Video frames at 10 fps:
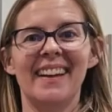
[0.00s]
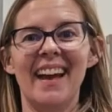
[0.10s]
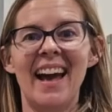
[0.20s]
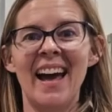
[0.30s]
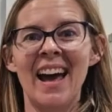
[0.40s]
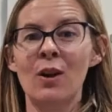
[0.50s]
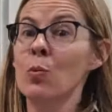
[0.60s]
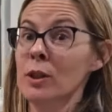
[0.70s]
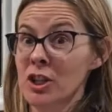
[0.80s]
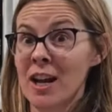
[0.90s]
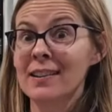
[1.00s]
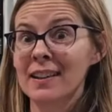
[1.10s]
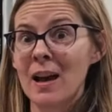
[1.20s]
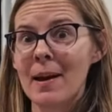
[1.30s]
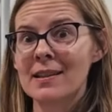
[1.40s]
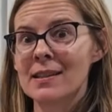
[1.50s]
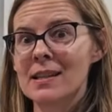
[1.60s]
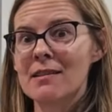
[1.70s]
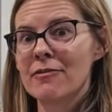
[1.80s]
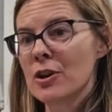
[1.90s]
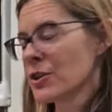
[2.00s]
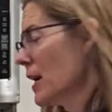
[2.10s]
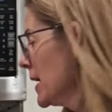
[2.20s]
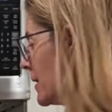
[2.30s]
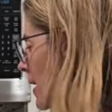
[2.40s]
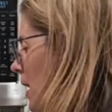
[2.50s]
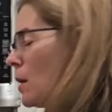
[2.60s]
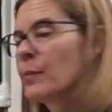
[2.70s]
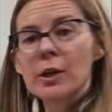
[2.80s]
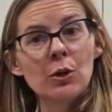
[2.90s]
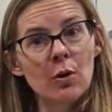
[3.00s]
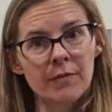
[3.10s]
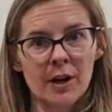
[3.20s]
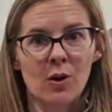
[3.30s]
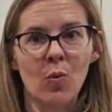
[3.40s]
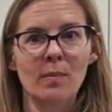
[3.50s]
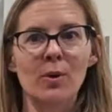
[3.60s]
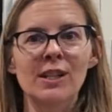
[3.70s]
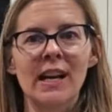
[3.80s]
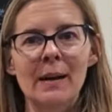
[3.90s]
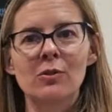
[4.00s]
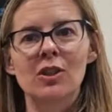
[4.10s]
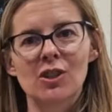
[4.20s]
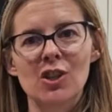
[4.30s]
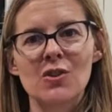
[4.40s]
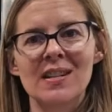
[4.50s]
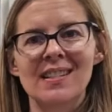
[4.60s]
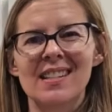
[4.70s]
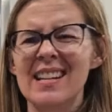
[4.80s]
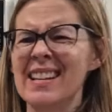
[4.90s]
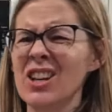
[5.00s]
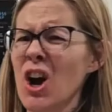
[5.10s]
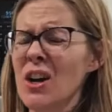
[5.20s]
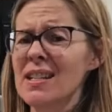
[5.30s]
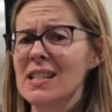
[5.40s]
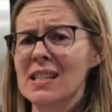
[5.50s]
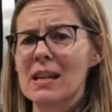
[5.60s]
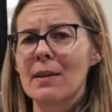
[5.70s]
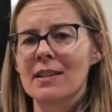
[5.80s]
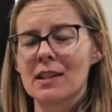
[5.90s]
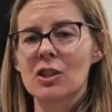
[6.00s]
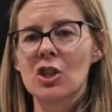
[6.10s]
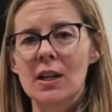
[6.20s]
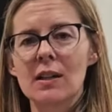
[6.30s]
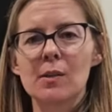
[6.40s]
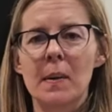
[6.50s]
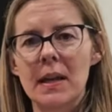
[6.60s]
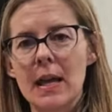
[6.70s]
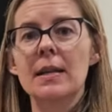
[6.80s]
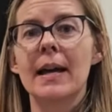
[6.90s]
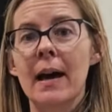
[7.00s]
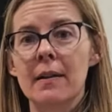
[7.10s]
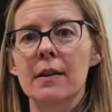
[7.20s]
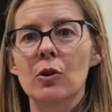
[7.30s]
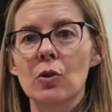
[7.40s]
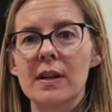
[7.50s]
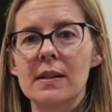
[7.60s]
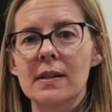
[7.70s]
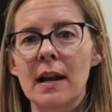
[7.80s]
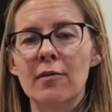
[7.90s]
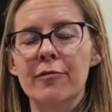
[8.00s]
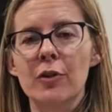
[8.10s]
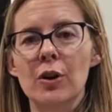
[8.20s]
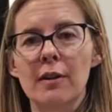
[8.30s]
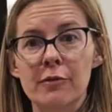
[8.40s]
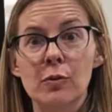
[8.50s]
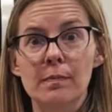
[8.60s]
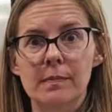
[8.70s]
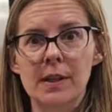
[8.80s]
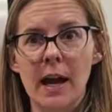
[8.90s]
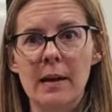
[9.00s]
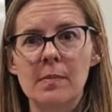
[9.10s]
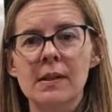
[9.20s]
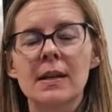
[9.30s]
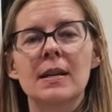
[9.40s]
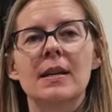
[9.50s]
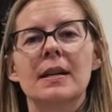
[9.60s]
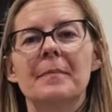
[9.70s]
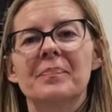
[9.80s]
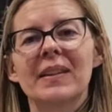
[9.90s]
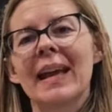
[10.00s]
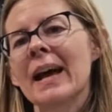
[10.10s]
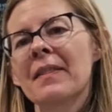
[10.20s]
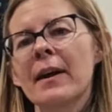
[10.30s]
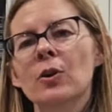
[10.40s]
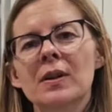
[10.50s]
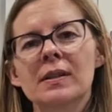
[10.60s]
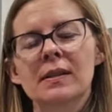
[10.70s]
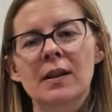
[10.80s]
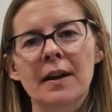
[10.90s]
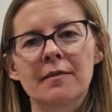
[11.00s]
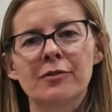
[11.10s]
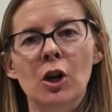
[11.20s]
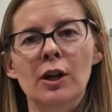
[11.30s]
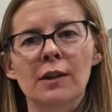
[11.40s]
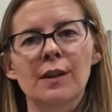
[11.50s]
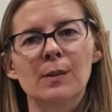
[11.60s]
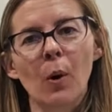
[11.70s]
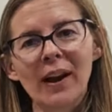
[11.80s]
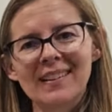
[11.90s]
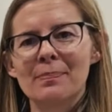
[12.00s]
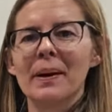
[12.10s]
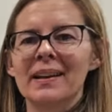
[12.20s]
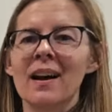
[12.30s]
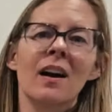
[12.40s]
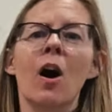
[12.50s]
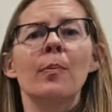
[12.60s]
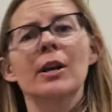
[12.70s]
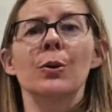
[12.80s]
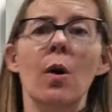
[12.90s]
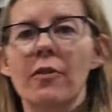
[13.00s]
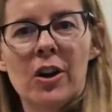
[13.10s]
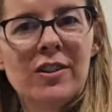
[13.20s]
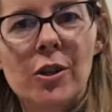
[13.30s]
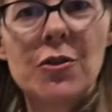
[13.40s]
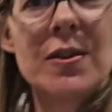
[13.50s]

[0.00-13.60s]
And we'll check them and see if they're done. I'll bring you over here one more time just so you can see. It's hard to see because the chicken has been in and out of the grease now for a few times. And that grease is kind of dark at this point, but I'll bring you over so you